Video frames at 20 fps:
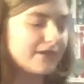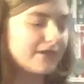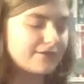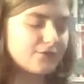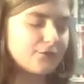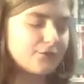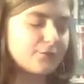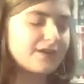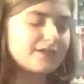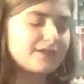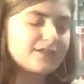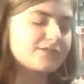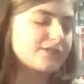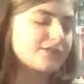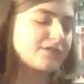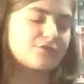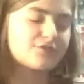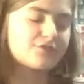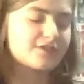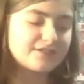if such a
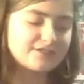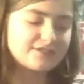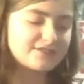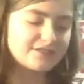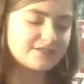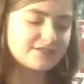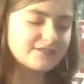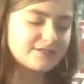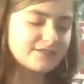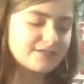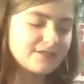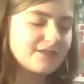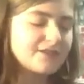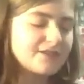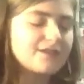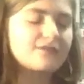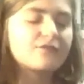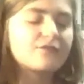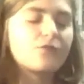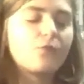thing exists,
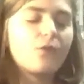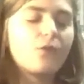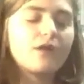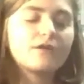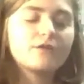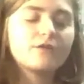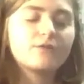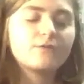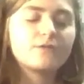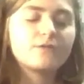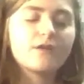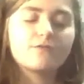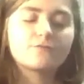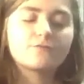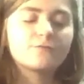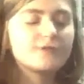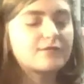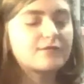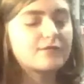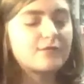is the one who
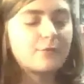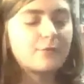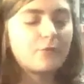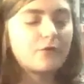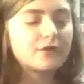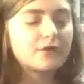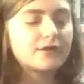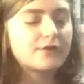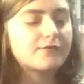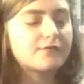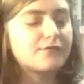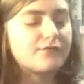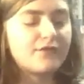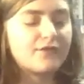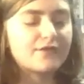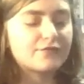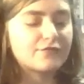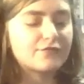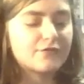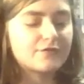loves me to the point of
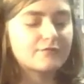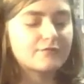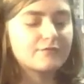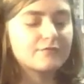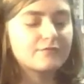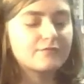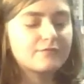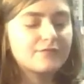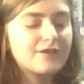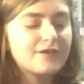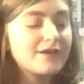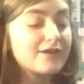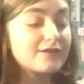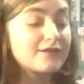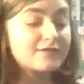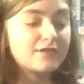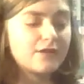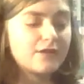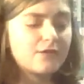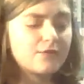invention.
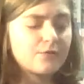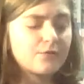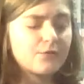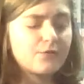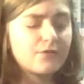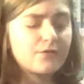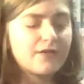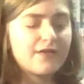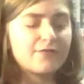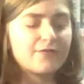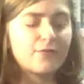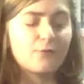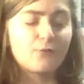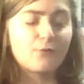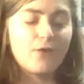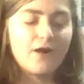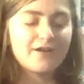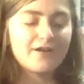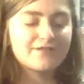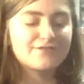Sarah Rule had the
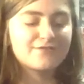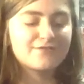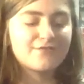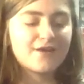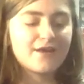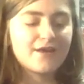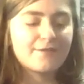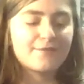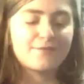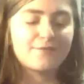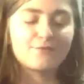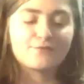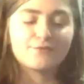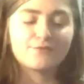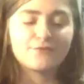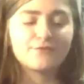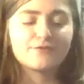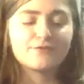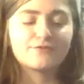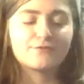rawest vibe and the
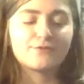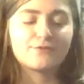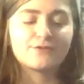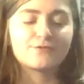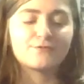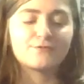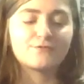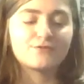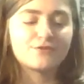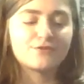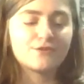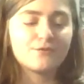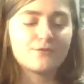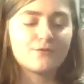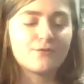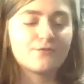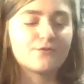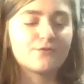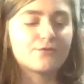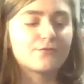truest words when she
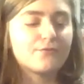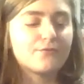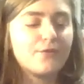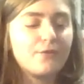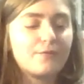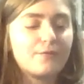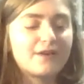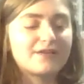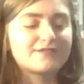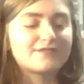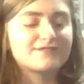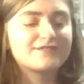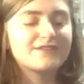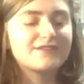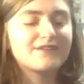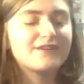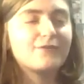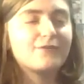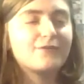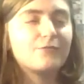wrote that a romance
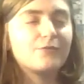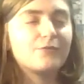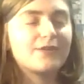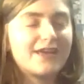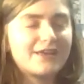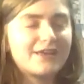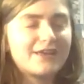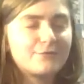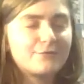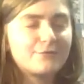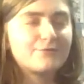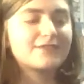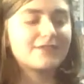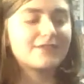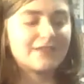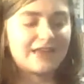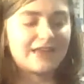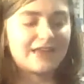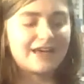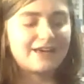would end with the
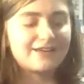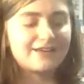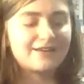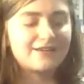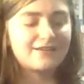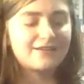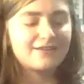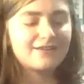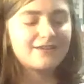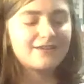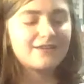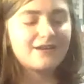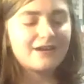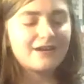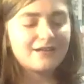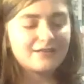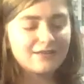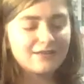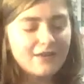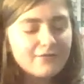line,
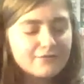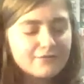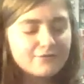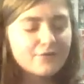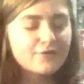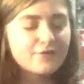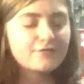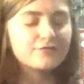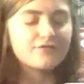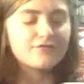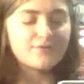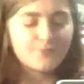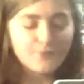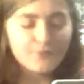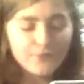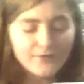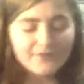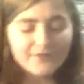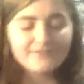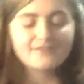"I loved her to the
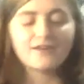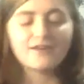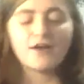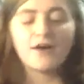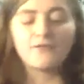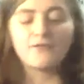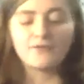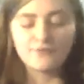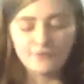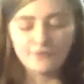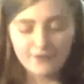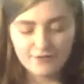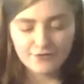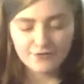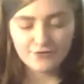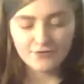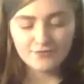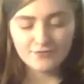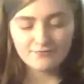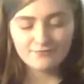point of
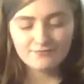invention."